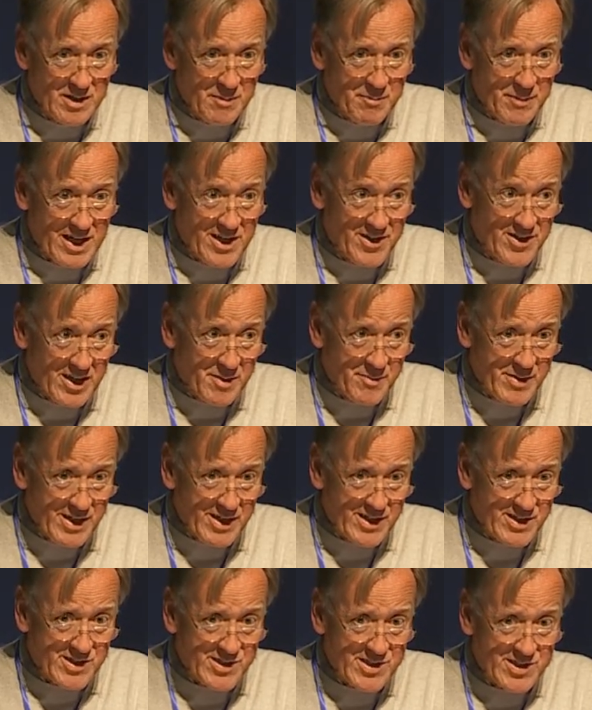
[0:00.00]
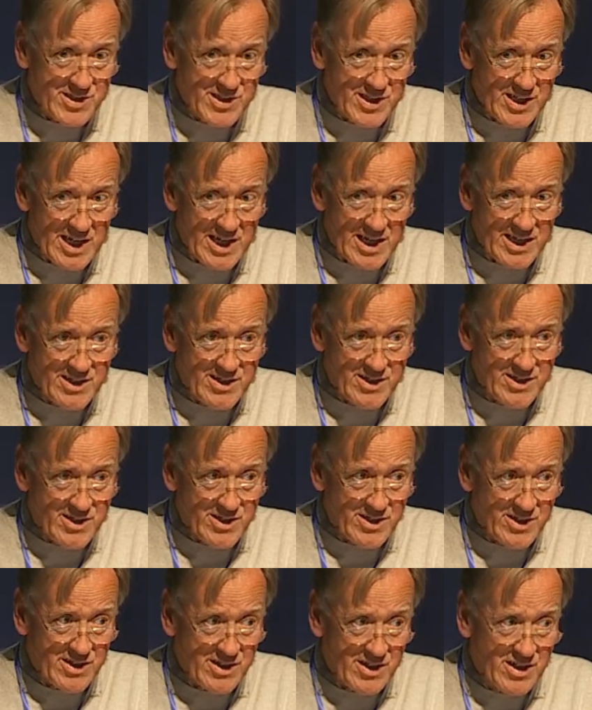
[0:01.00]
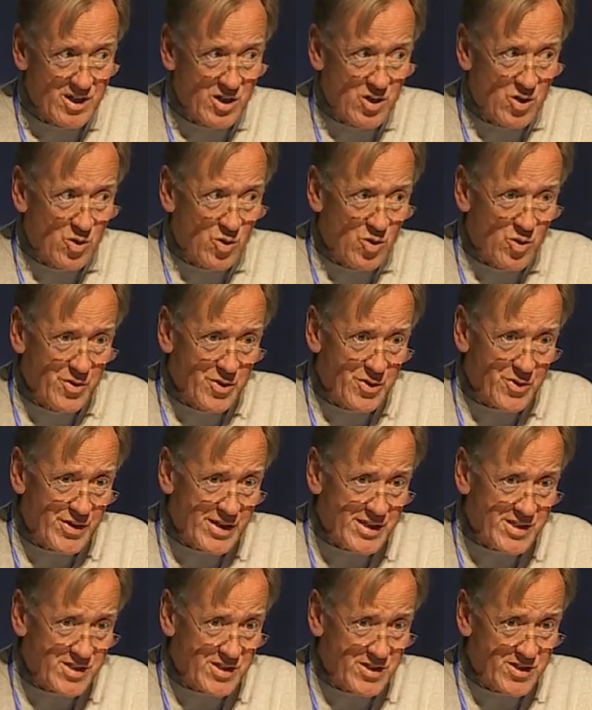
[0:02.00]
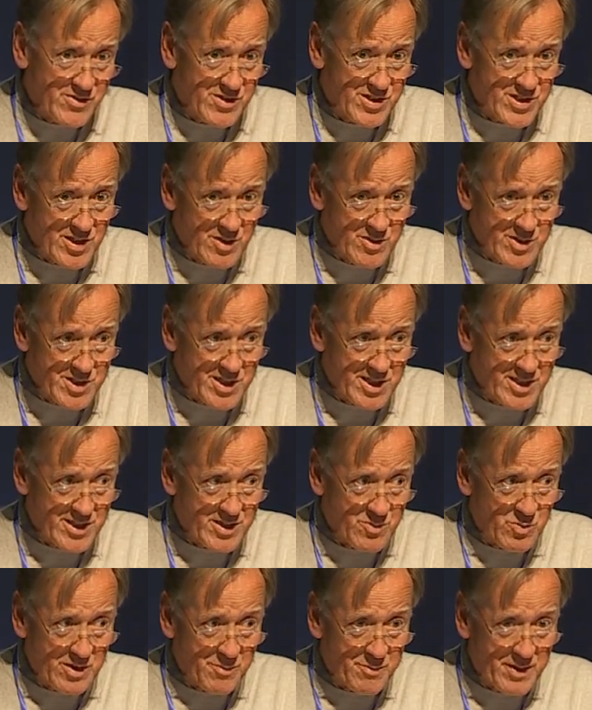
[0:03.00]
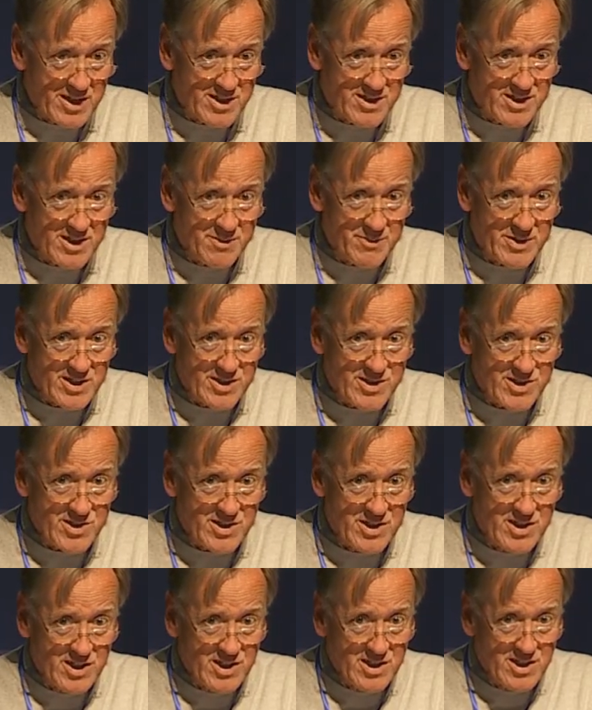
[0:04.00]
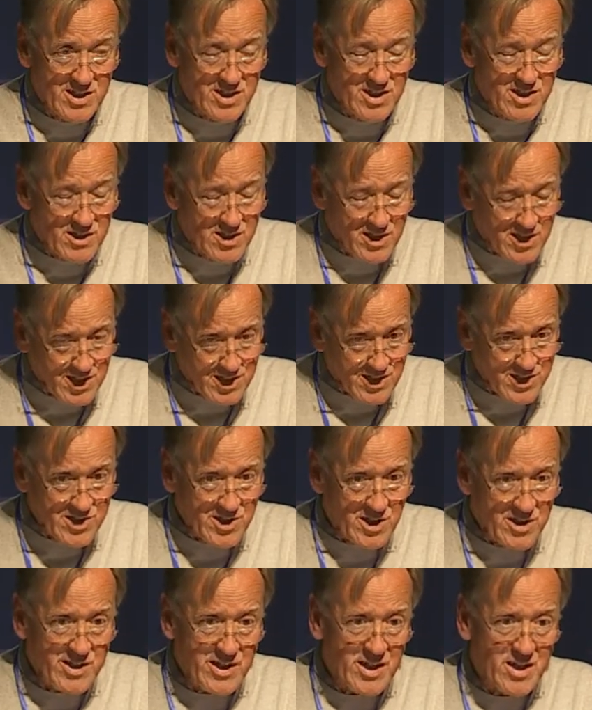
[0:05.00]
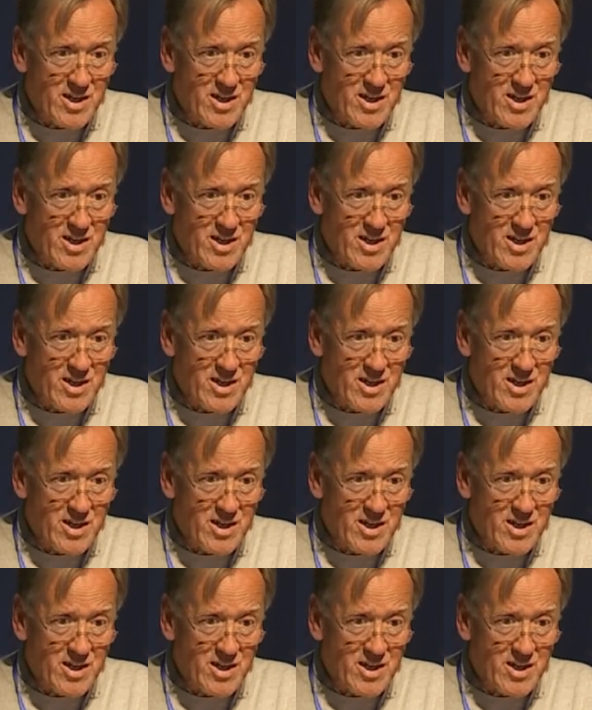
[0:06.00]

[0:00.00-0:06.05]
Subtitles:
pandemics and all the things that are associated with pandemics concerning